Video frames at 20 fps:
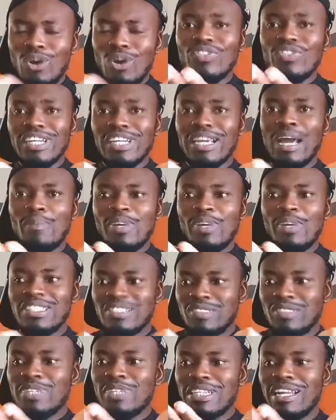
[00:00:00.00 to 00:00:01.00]
under the carpet.
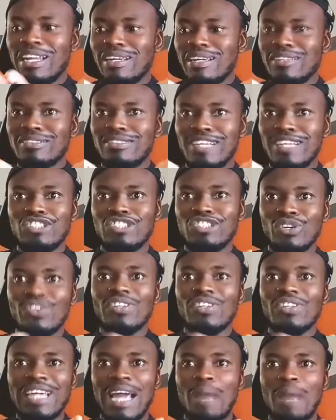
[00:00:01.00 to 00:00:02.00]
It's been sent
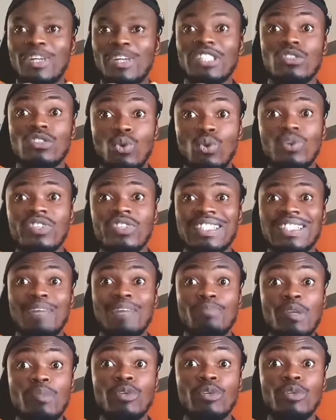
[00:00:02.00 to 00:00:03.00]
under the carpet all the
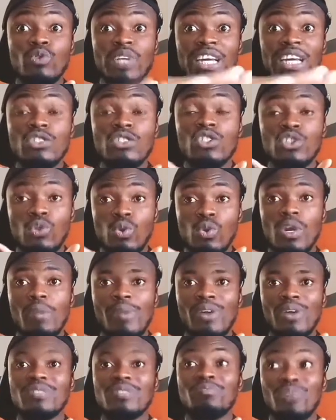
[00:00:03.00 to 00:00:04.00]
time. People don't get to talk
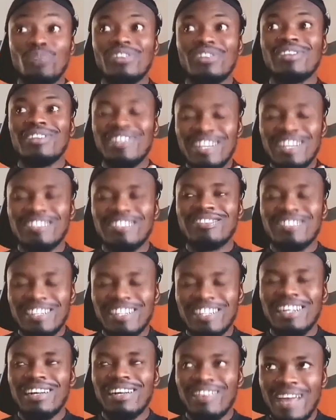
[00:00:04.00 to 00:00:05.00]
about it, but it's
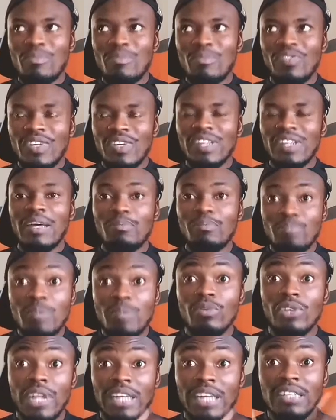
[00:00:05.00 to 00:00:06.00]
an alarming thing that
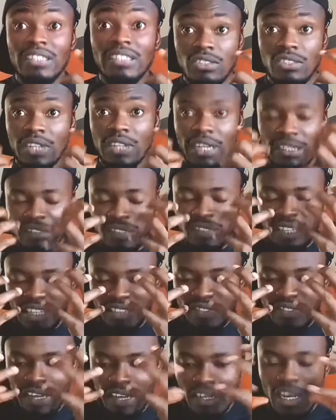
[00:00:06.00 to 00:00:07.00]
people need to say
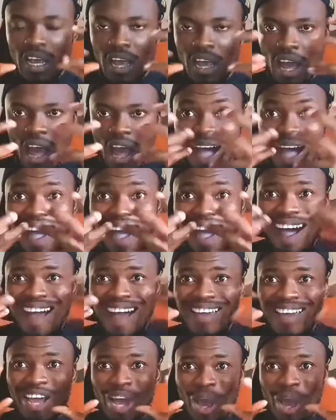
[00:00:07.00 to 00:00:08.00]
that
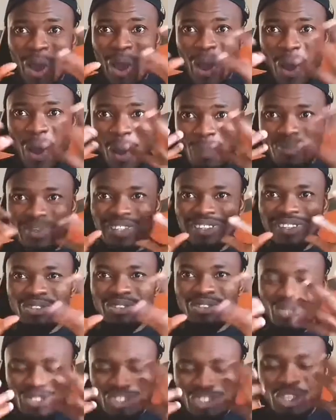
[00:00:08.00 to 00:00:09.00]
eye open.
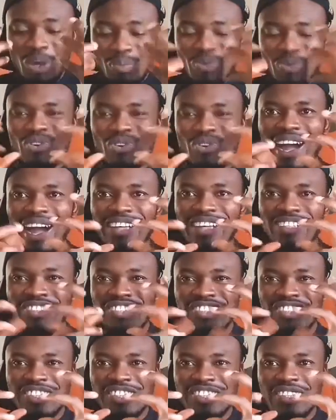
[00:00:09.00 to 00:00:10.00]
You need to open your eyes
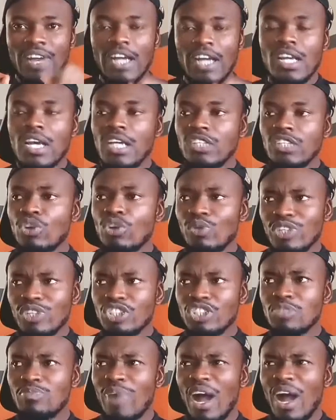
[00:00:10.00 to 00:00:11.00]
to see that. So
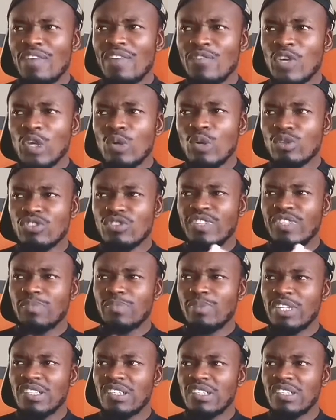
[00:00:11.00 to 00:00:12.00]
in Dubai, if you go to
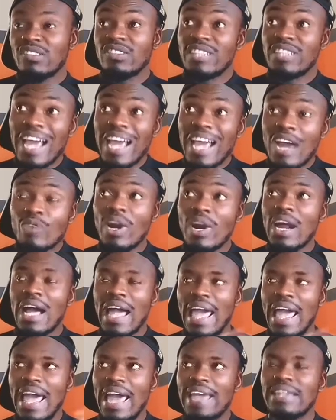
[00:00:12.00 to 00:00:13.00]
this places, Deira
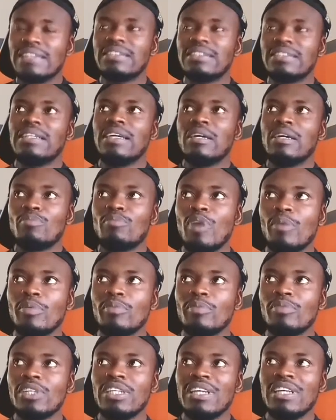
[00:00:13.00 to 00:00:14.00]
and
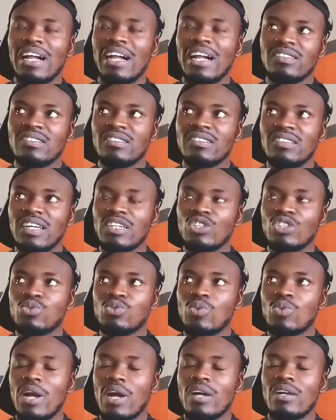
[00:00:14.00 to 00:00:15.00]
probably Al
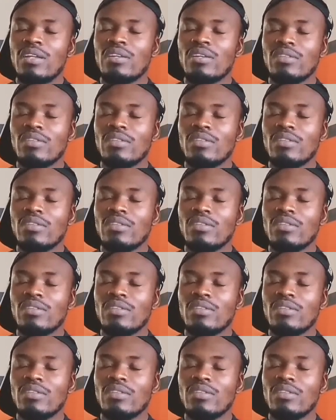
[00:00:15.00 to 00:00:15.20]
Satwa,